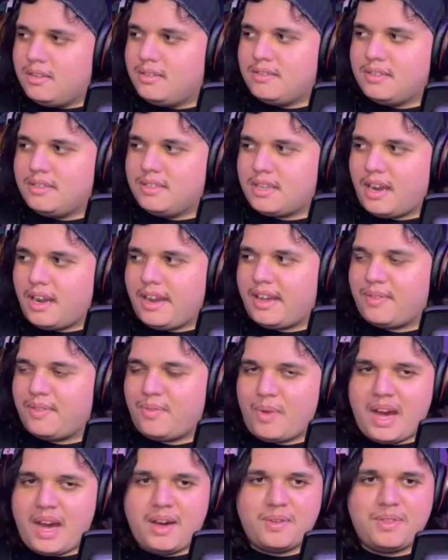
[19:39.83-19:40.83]
Sorry,
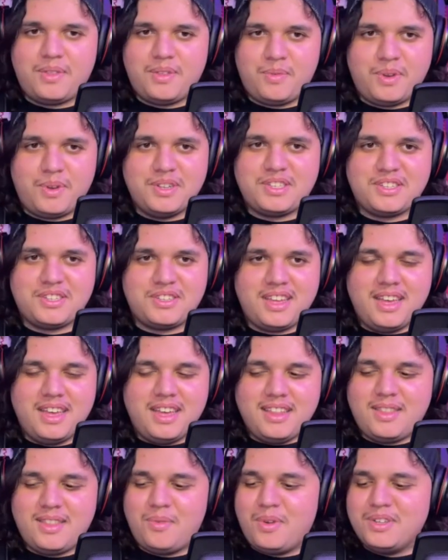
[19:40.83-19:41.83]
wow, the words are,
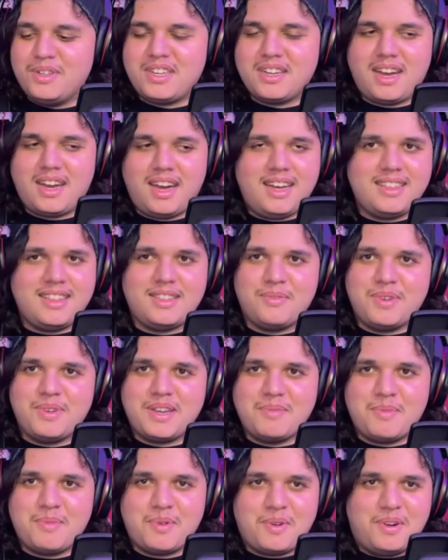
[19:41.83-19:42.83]
the words are gone. The
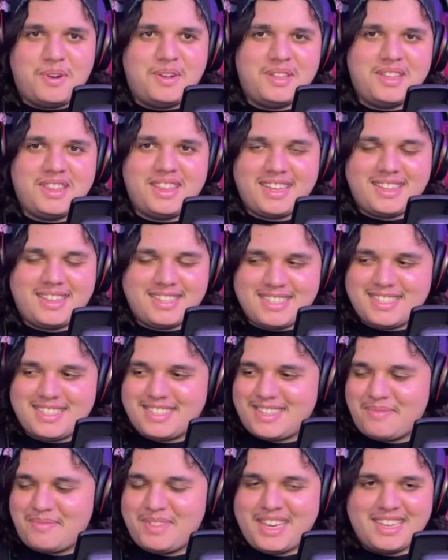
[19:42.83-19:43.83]
rigmarole, like this is
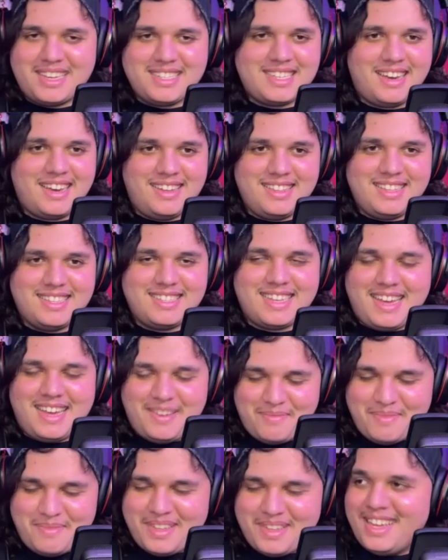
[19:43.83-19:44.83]
something I say all the time.
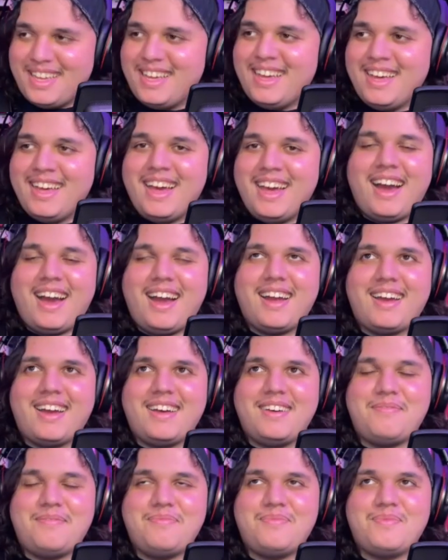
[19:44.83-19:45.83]

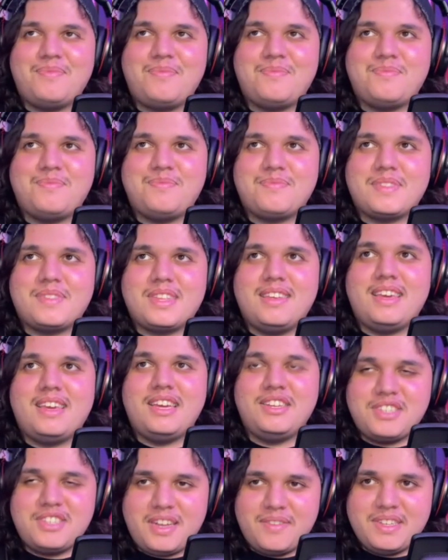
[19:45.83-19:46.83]
Um, each
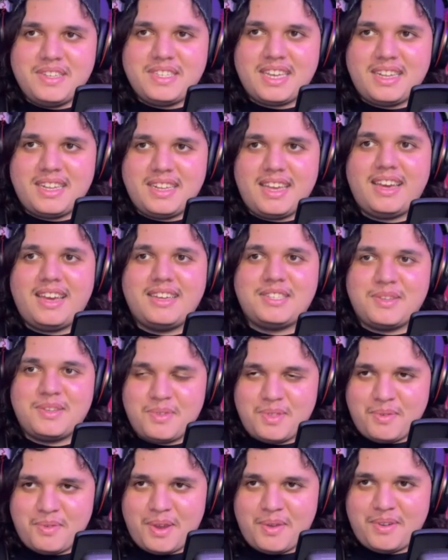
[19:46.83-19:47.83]
and every Sunday, I sit with the
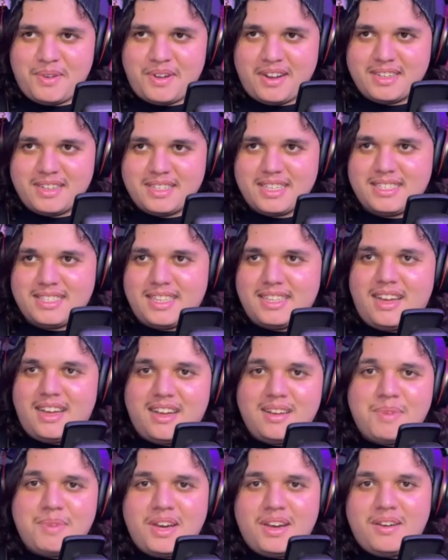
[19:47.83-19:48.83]
Wayward Artists as they talk
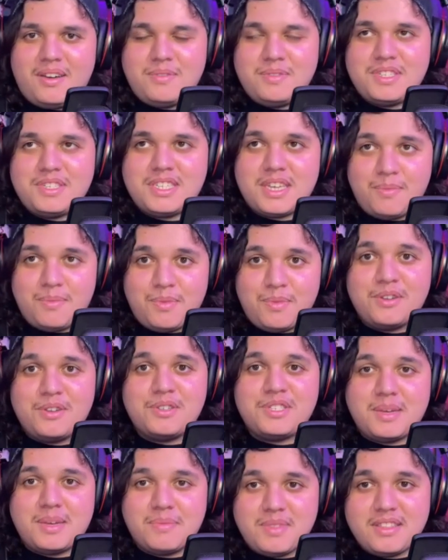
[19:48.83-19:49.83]
about someone or
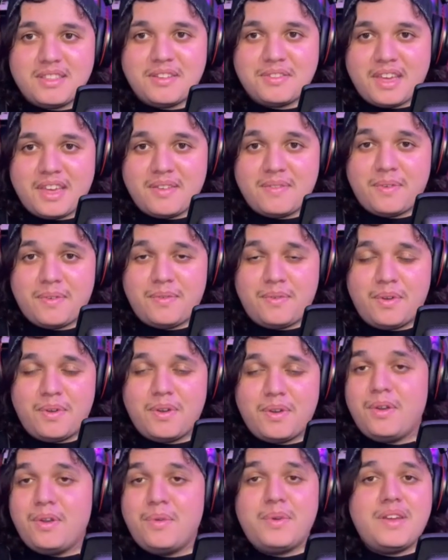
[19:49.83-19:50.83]
something they're thankful for,
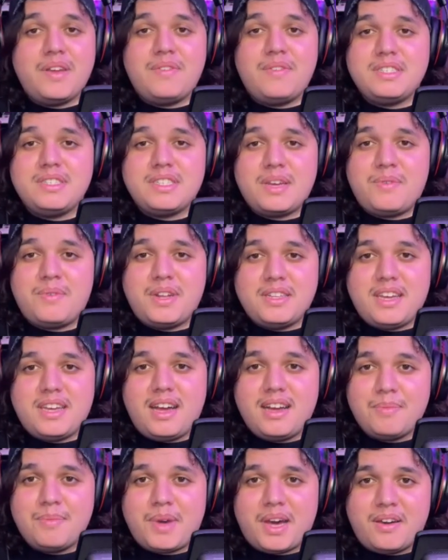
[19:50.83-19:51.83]
or whatever it is I want to talk
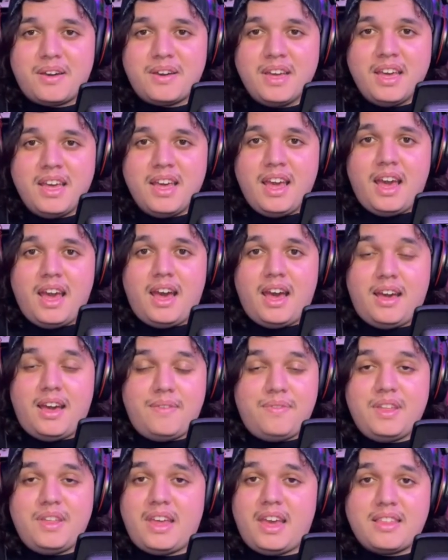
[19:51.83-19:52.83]
about. Uh, if
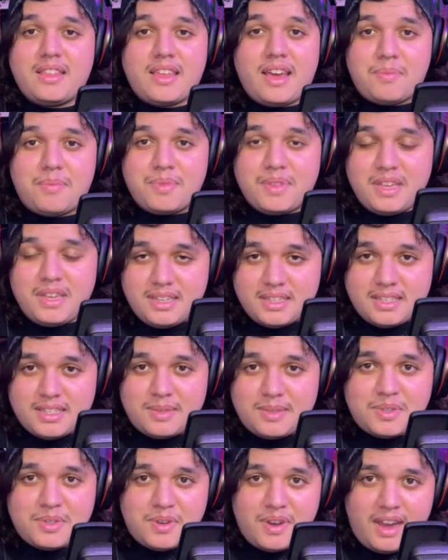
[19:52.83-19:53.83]
you like that, please
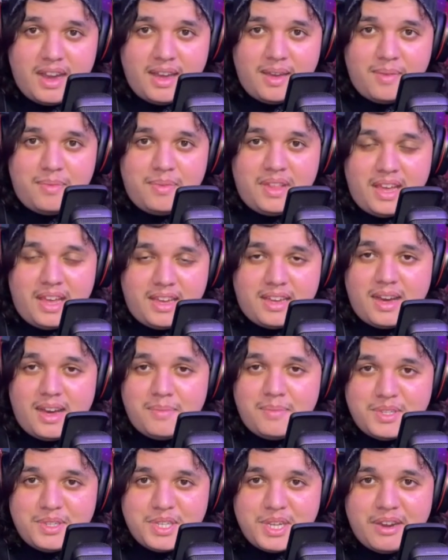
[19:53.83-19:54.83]
subscribe, like,
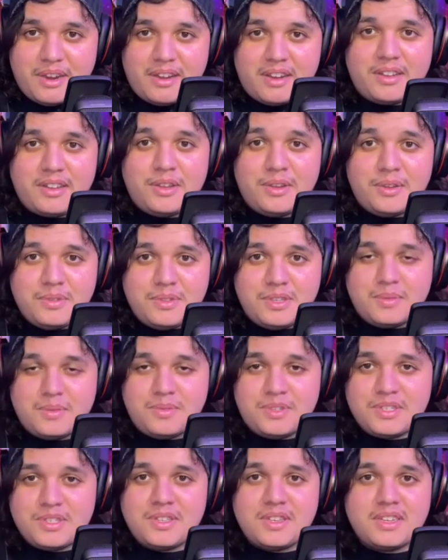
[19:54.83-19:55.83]
comment, share on YouTube.
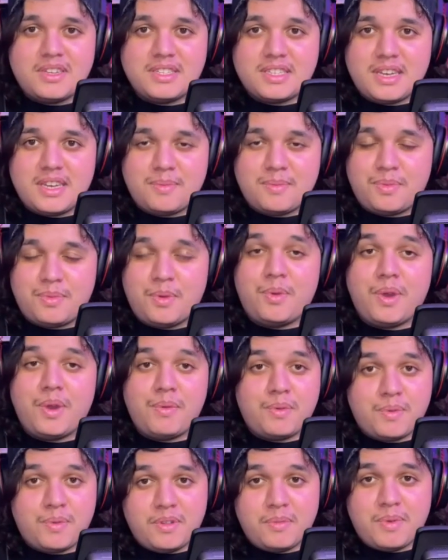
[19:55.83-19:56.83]
Just look us up, the Wayward
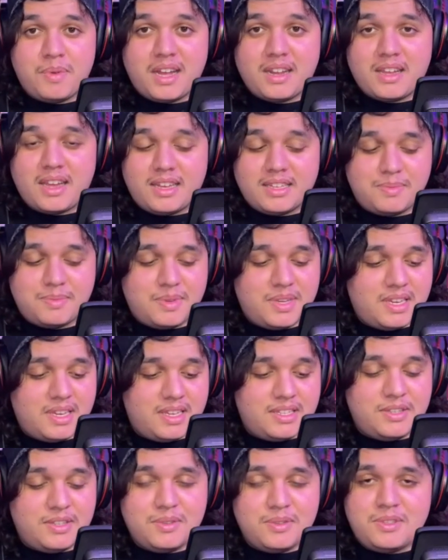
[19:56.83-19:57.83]
World Podcast,
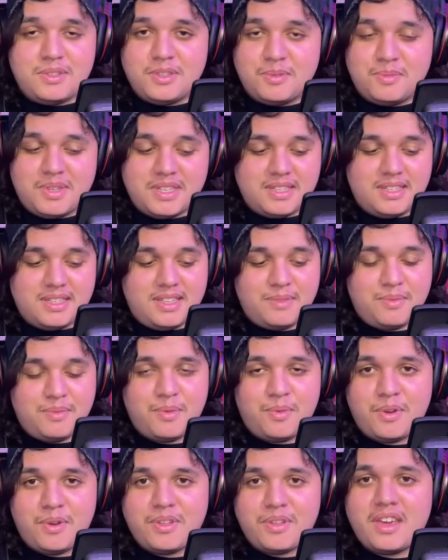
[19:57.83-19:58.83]
because YouTube doesn't think we're
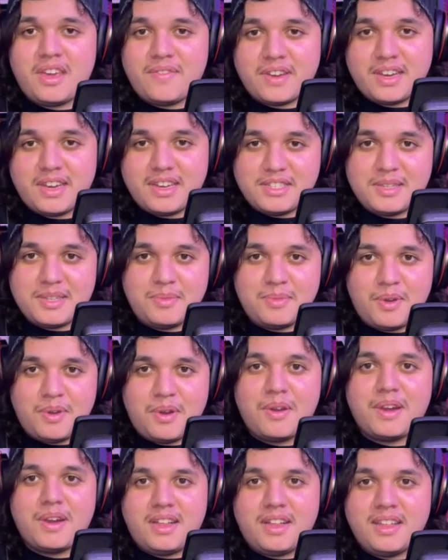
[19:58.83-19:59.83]
worthy of a custom
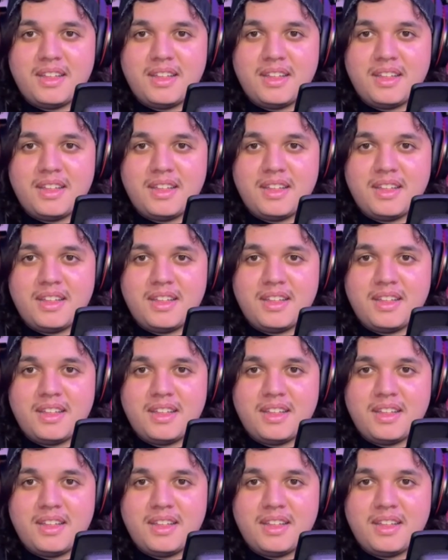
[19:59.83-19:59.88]
URL